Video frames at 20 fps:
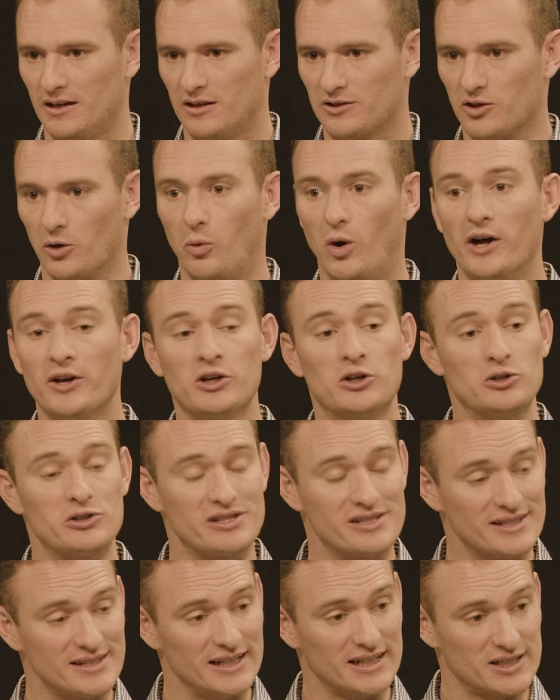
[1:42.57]
The one who
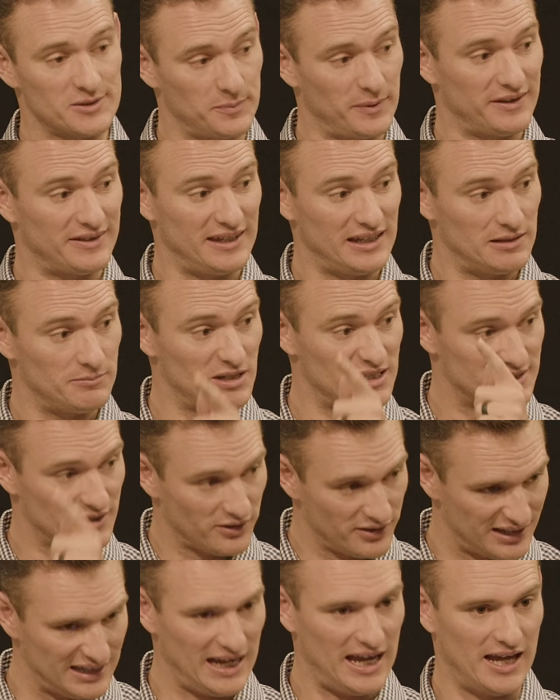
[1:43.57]
sticks with Him until
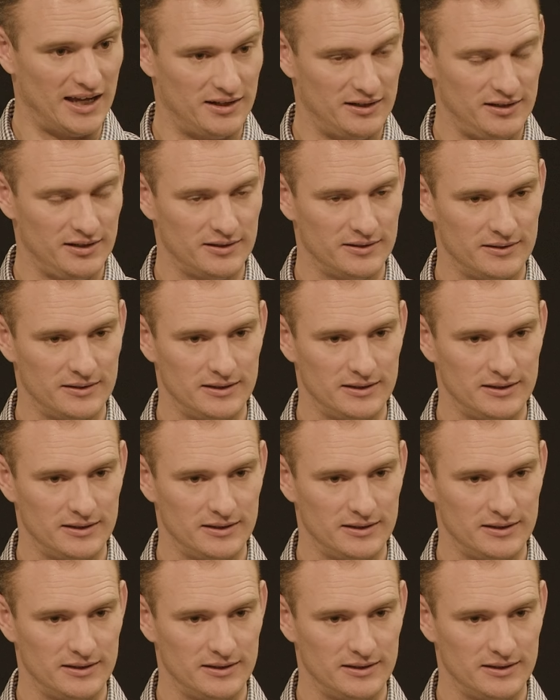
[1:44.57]
the end